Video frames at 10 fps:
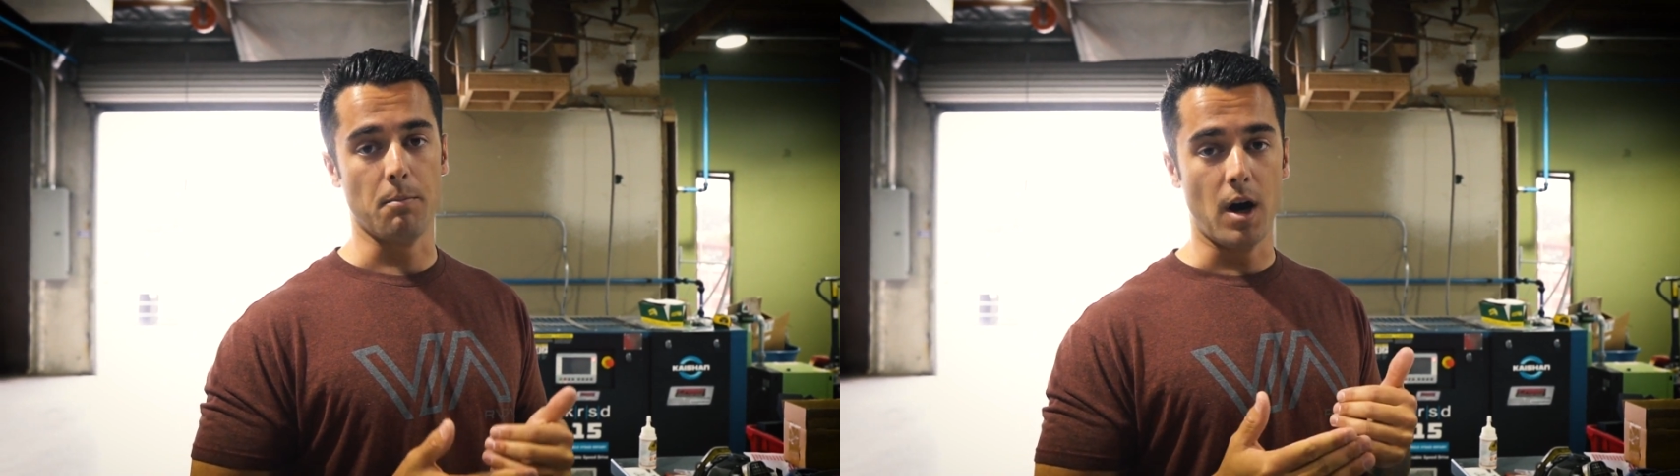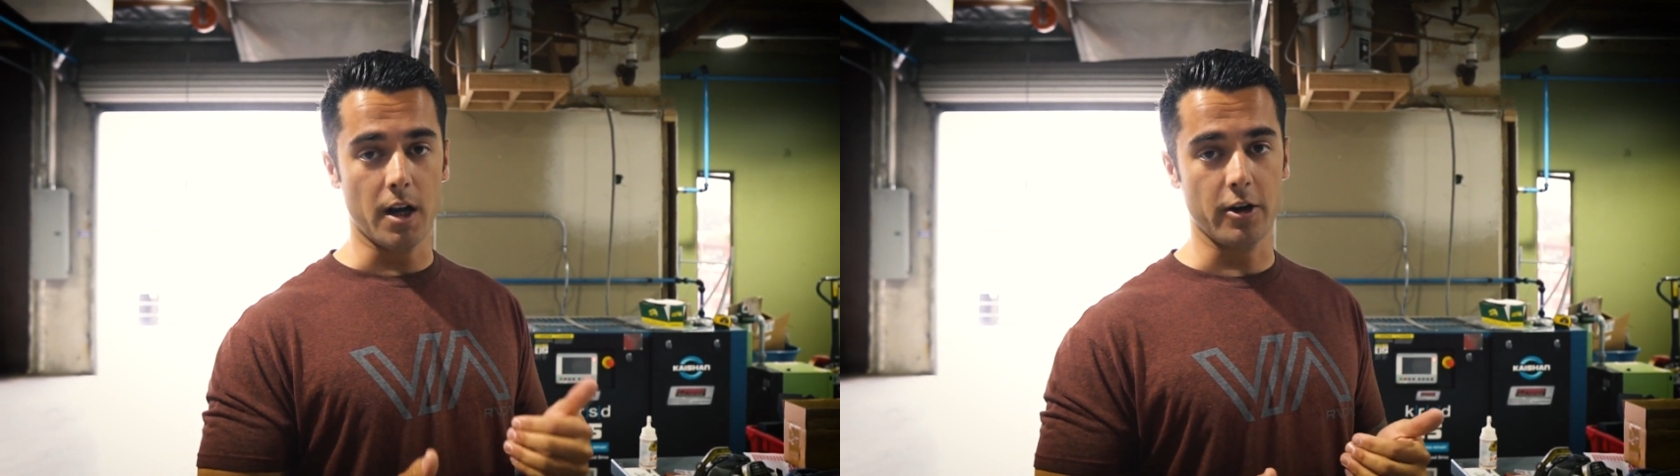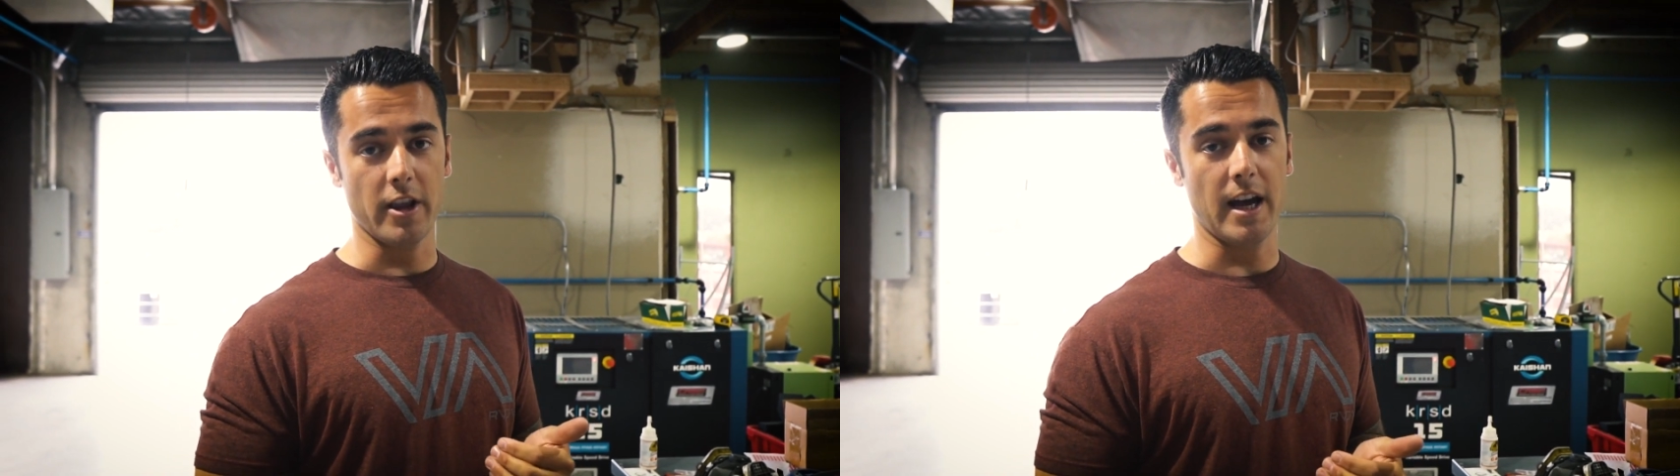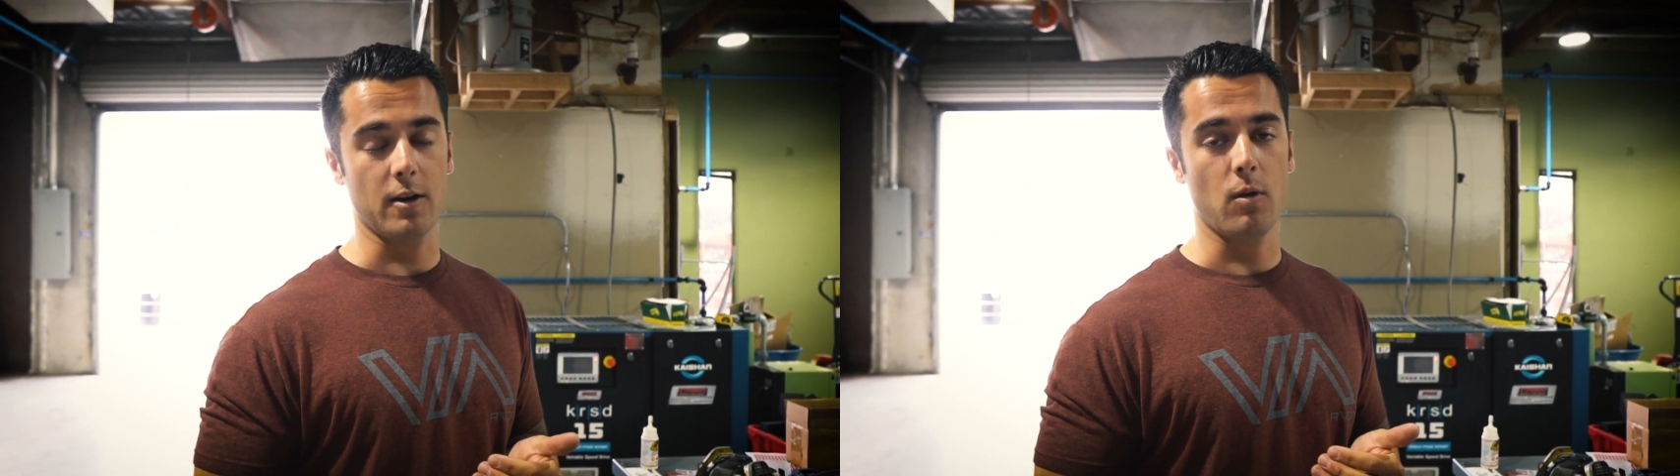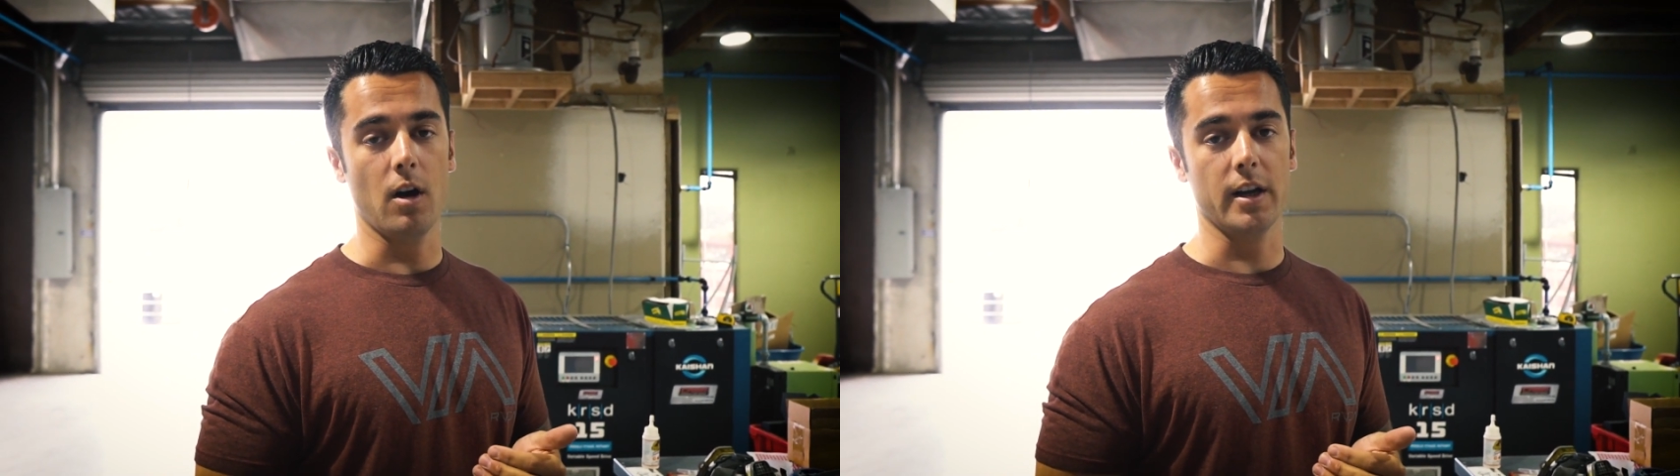monitor that
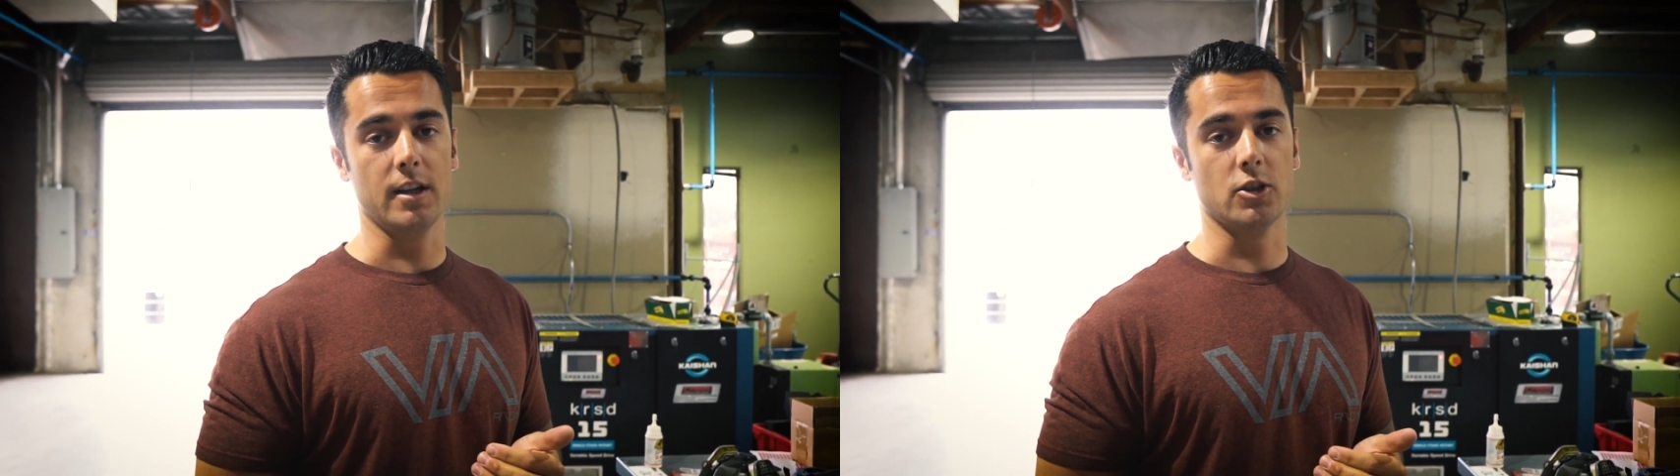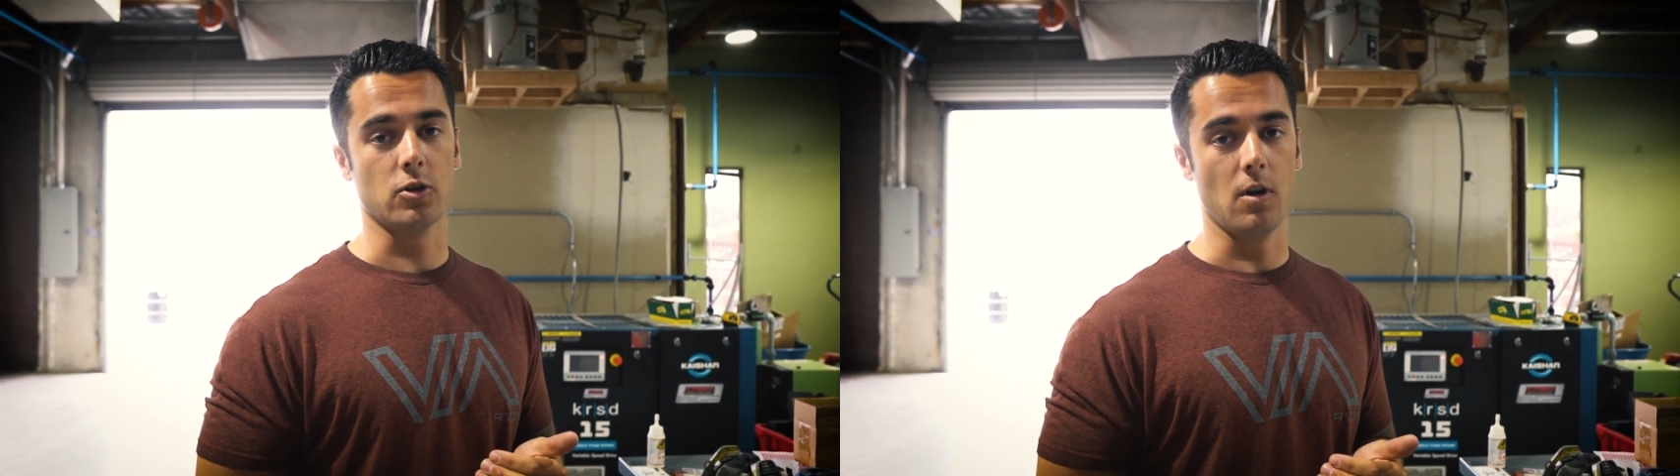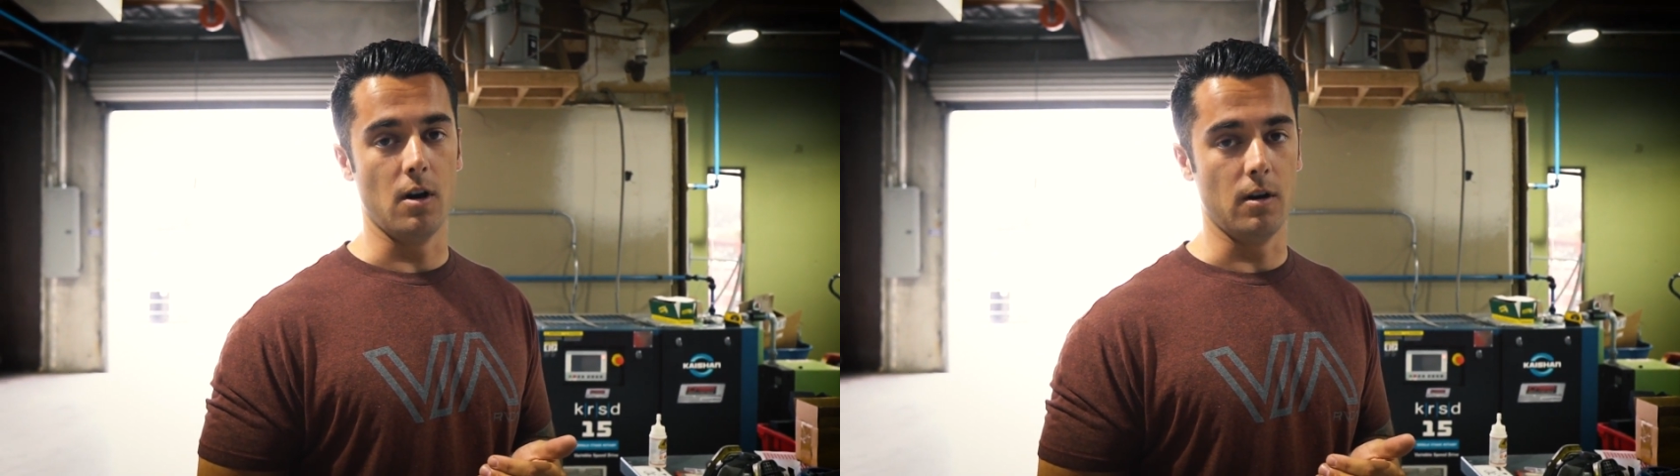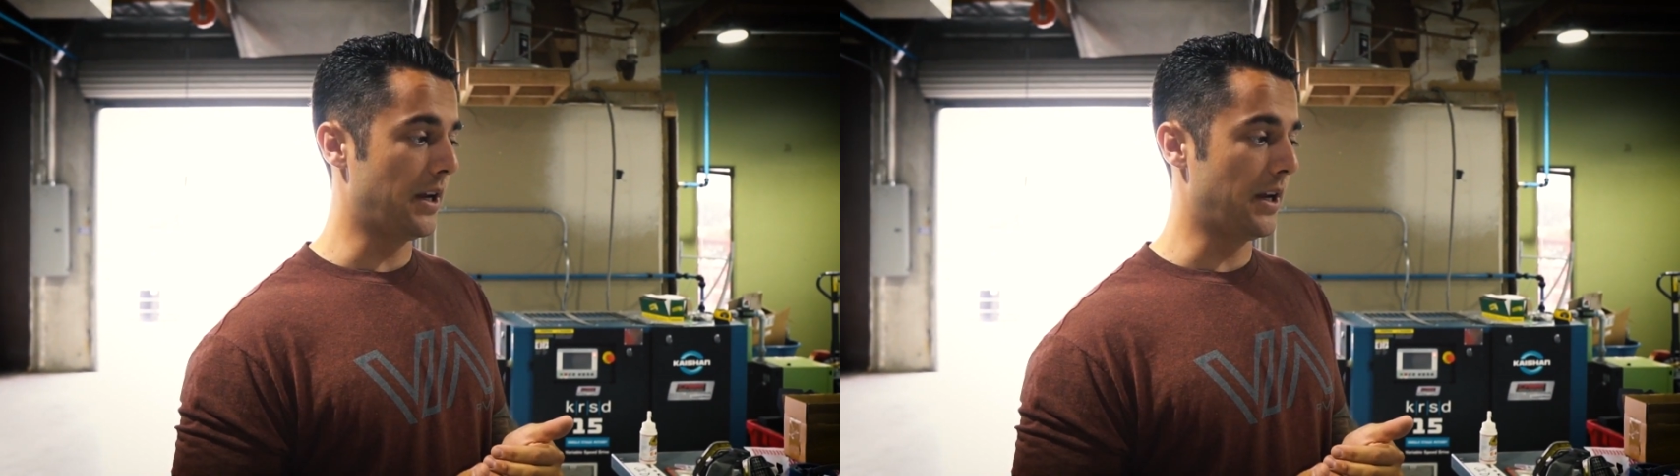quality control,